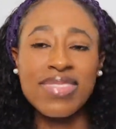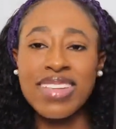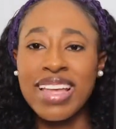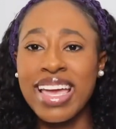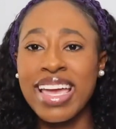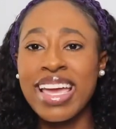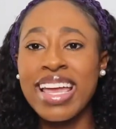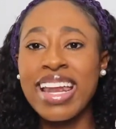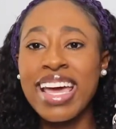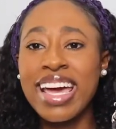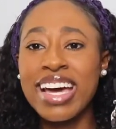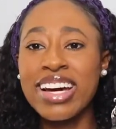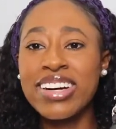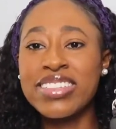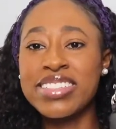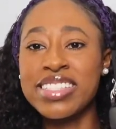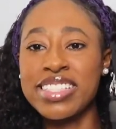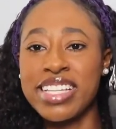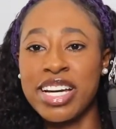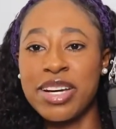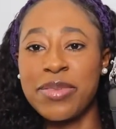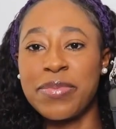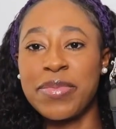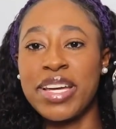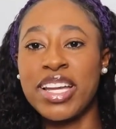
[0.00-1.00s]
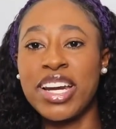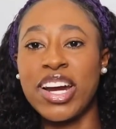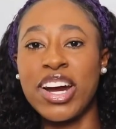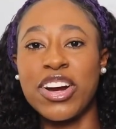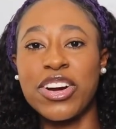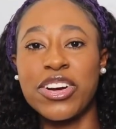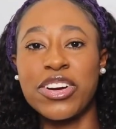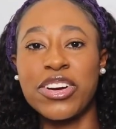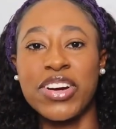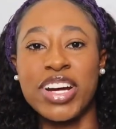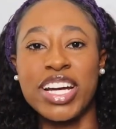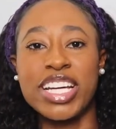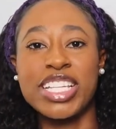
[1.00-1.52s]
it held up in our
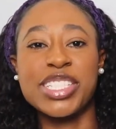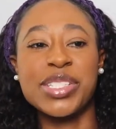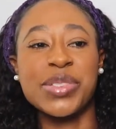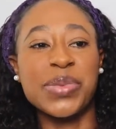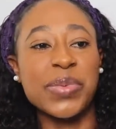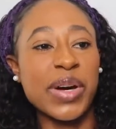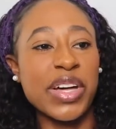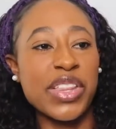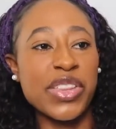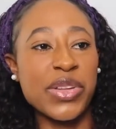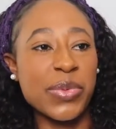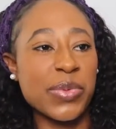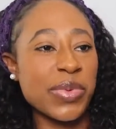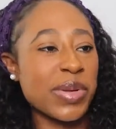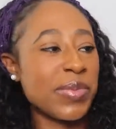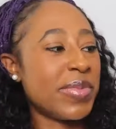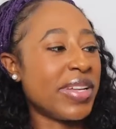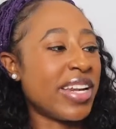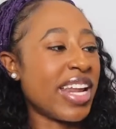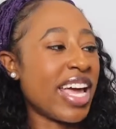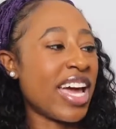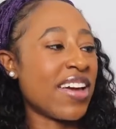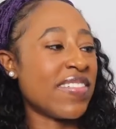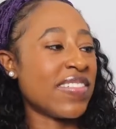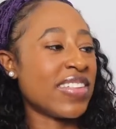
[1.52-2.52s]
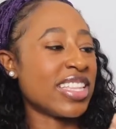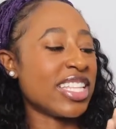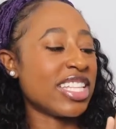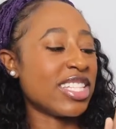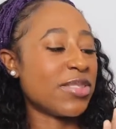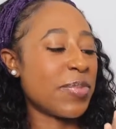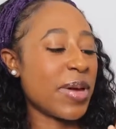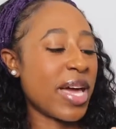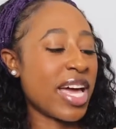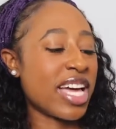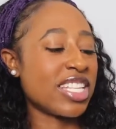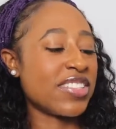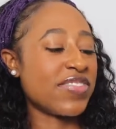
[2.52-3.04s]
crazy weather we've been having these
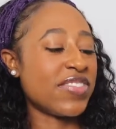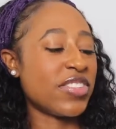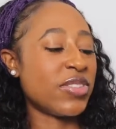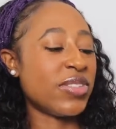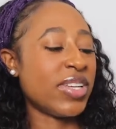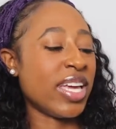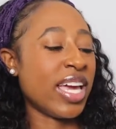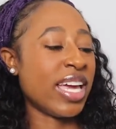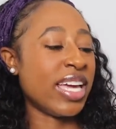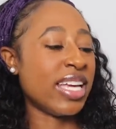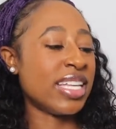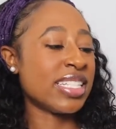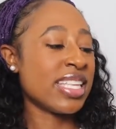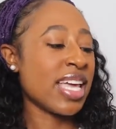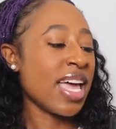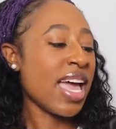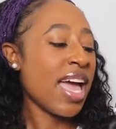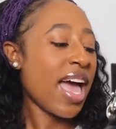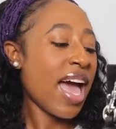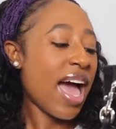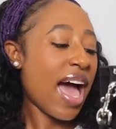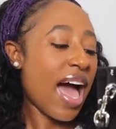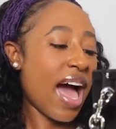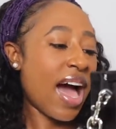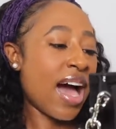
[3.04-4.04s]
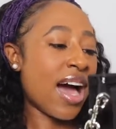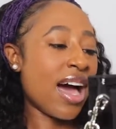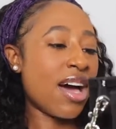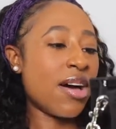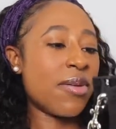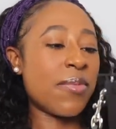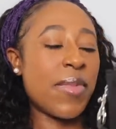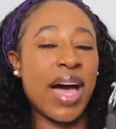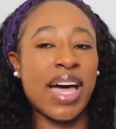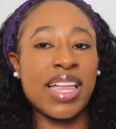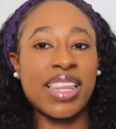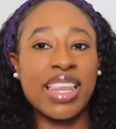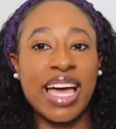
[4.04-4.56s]
past few days.
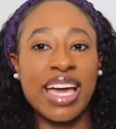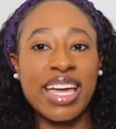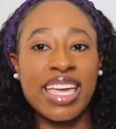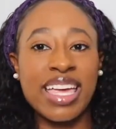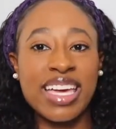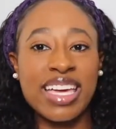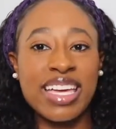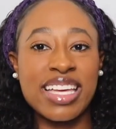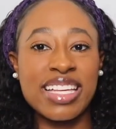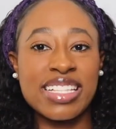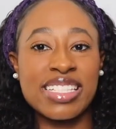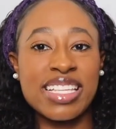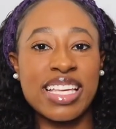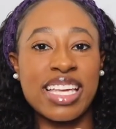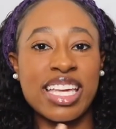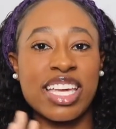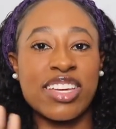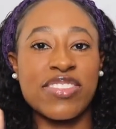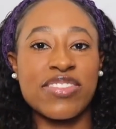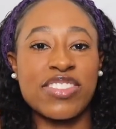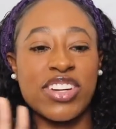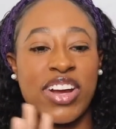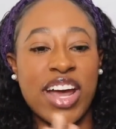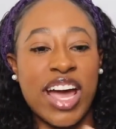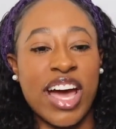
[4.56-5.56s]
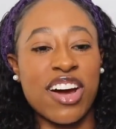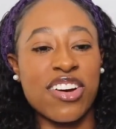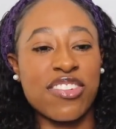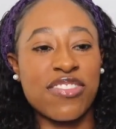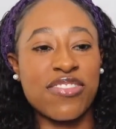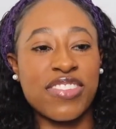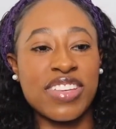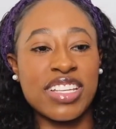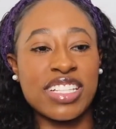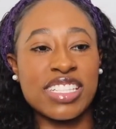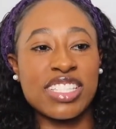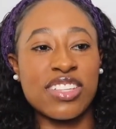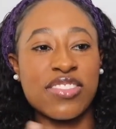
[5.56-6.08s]
I like it because it gives your
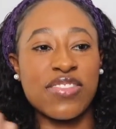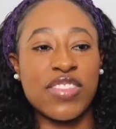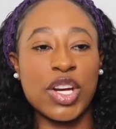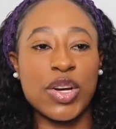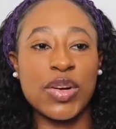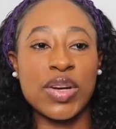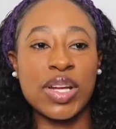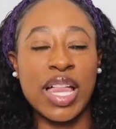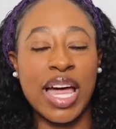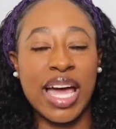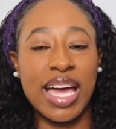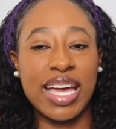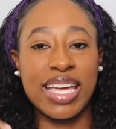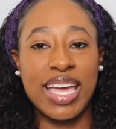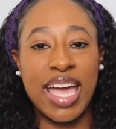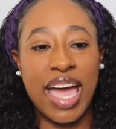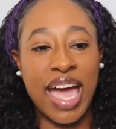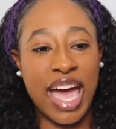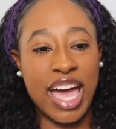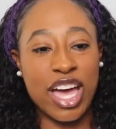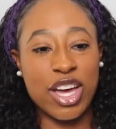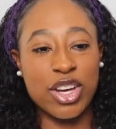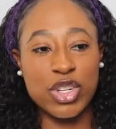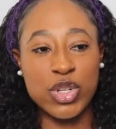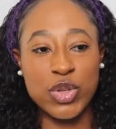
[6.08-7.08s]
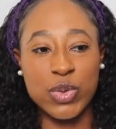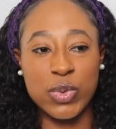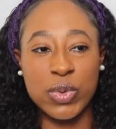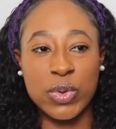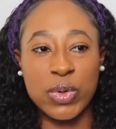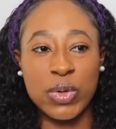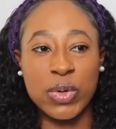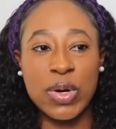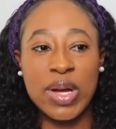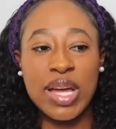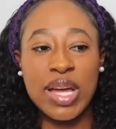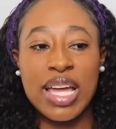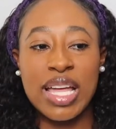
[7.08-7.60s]
outfits a very like
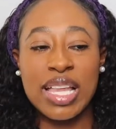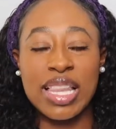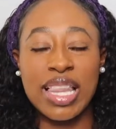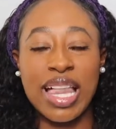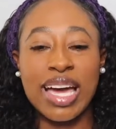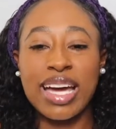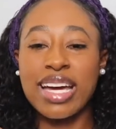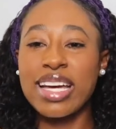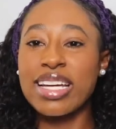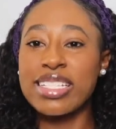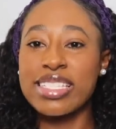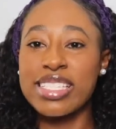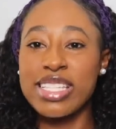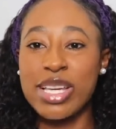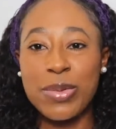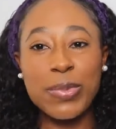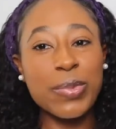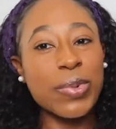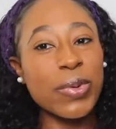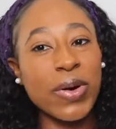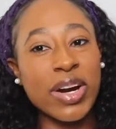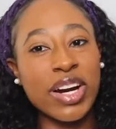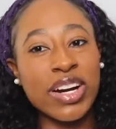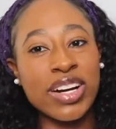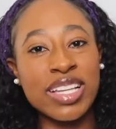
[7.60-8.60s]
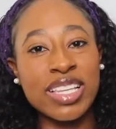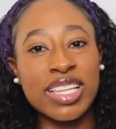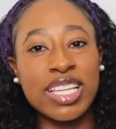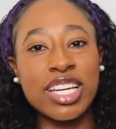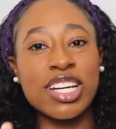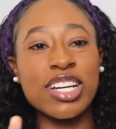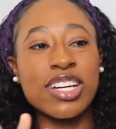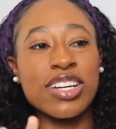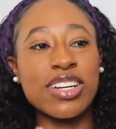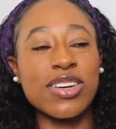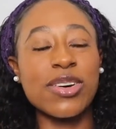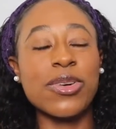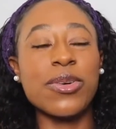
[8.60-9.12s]
casual, like contemporary
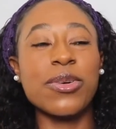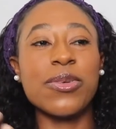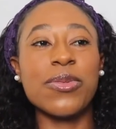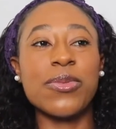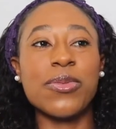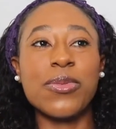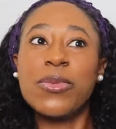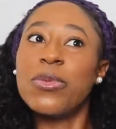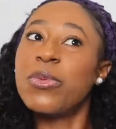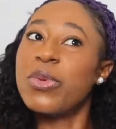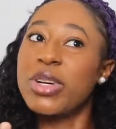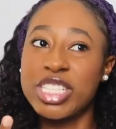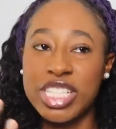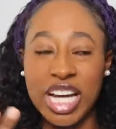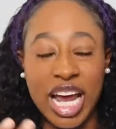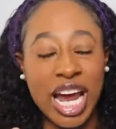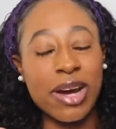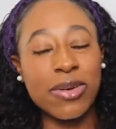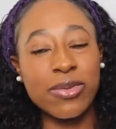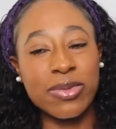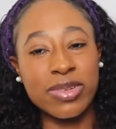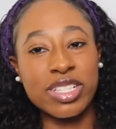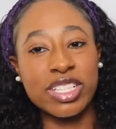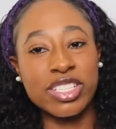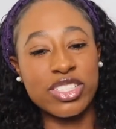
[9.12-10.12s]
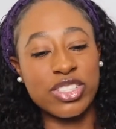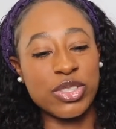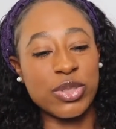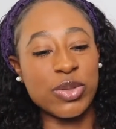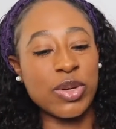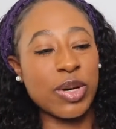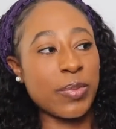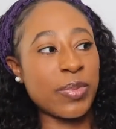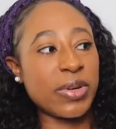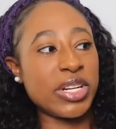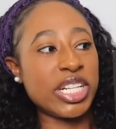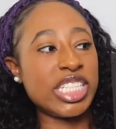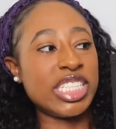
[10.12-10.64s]
look, which I really do
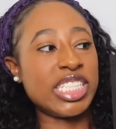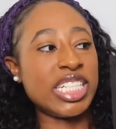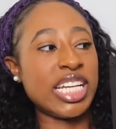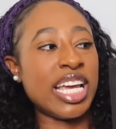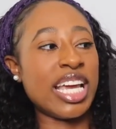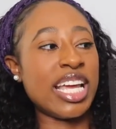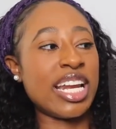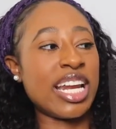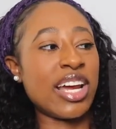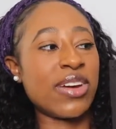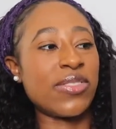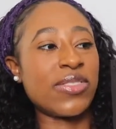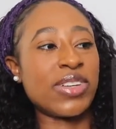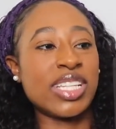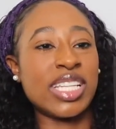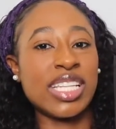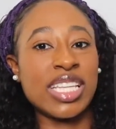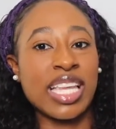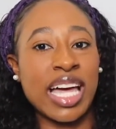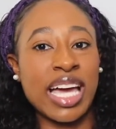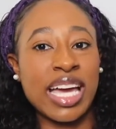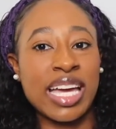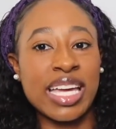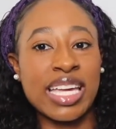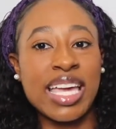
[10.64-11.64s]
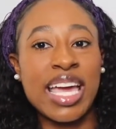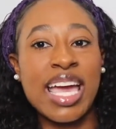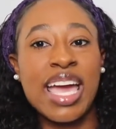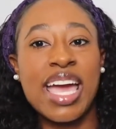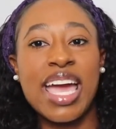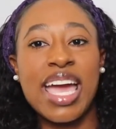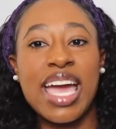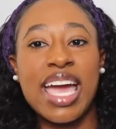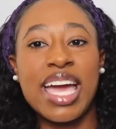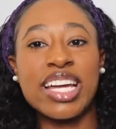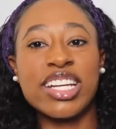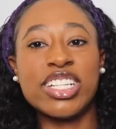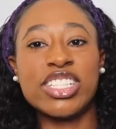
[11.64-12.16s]
appreciate and I really like.
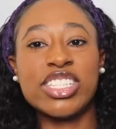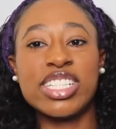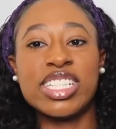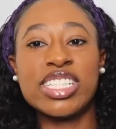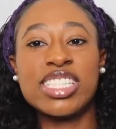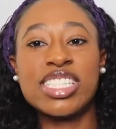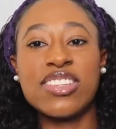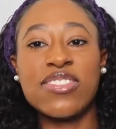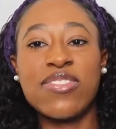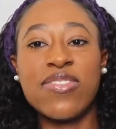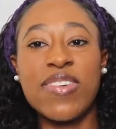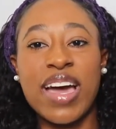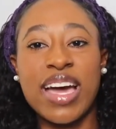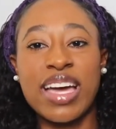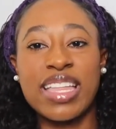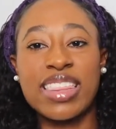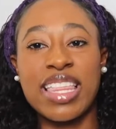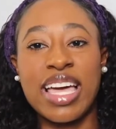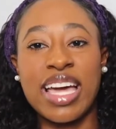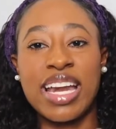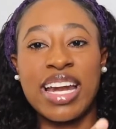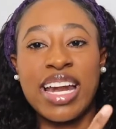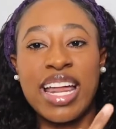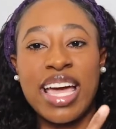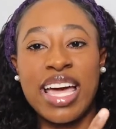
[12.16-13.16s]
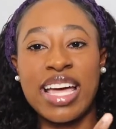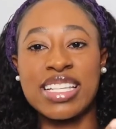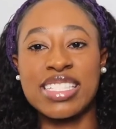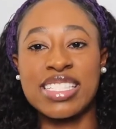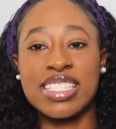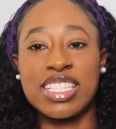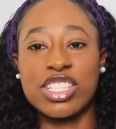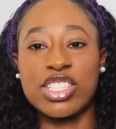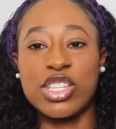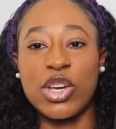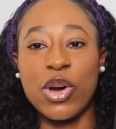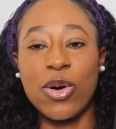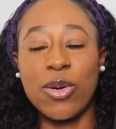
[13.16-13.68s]
And just the fact that it has
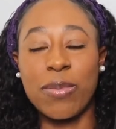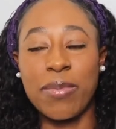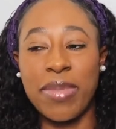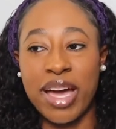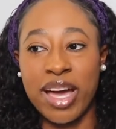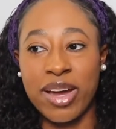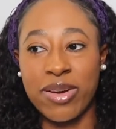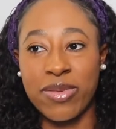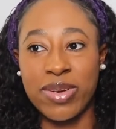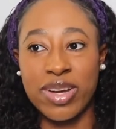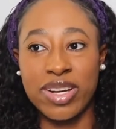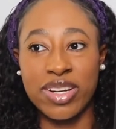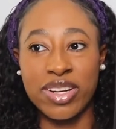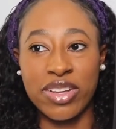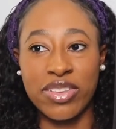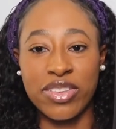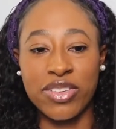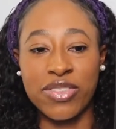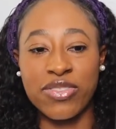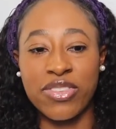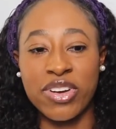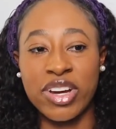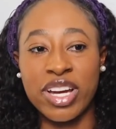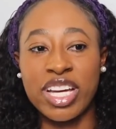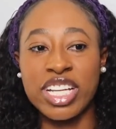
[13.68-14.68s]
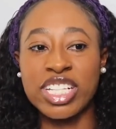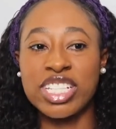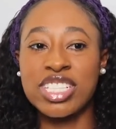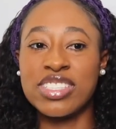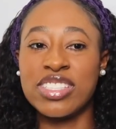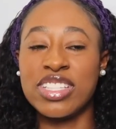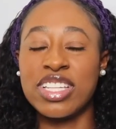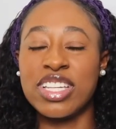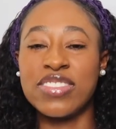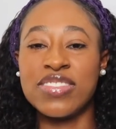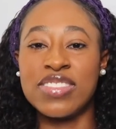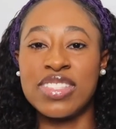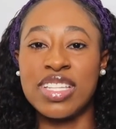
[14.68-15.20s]
the tote bag written on the front, it just
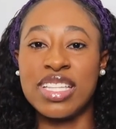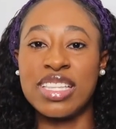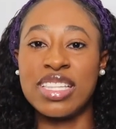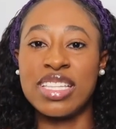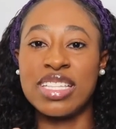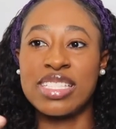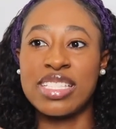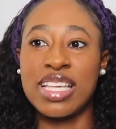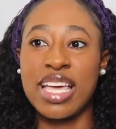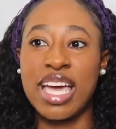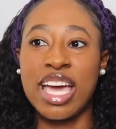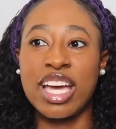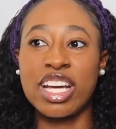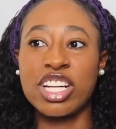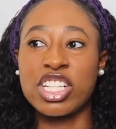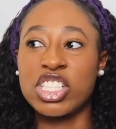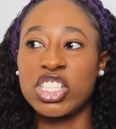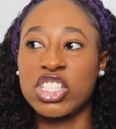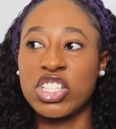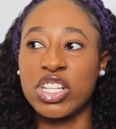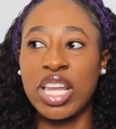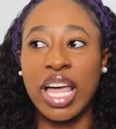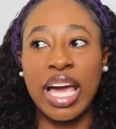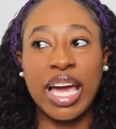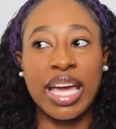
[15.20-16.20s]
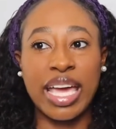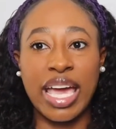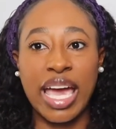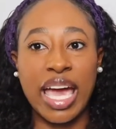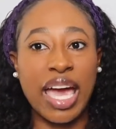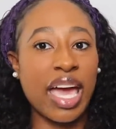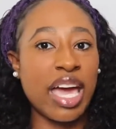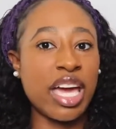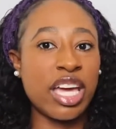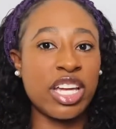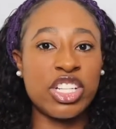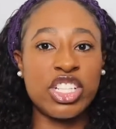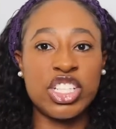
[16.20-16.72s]
gives it this extra like
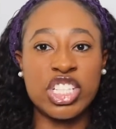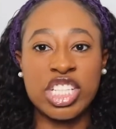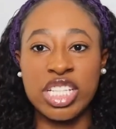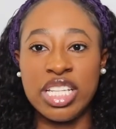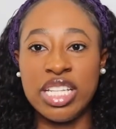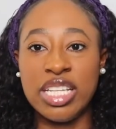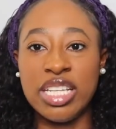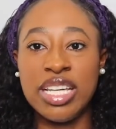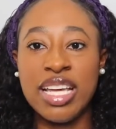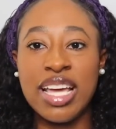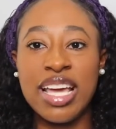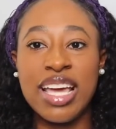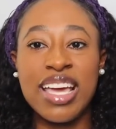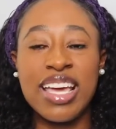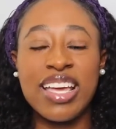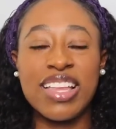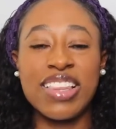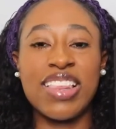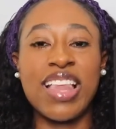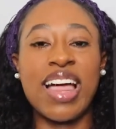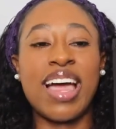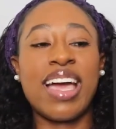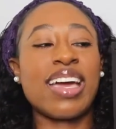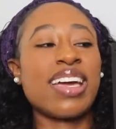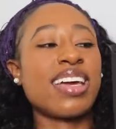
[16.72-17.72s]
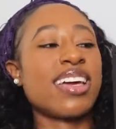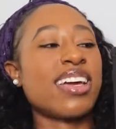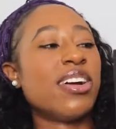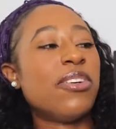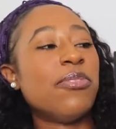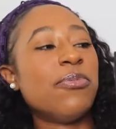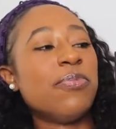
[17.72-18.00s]
edgy, like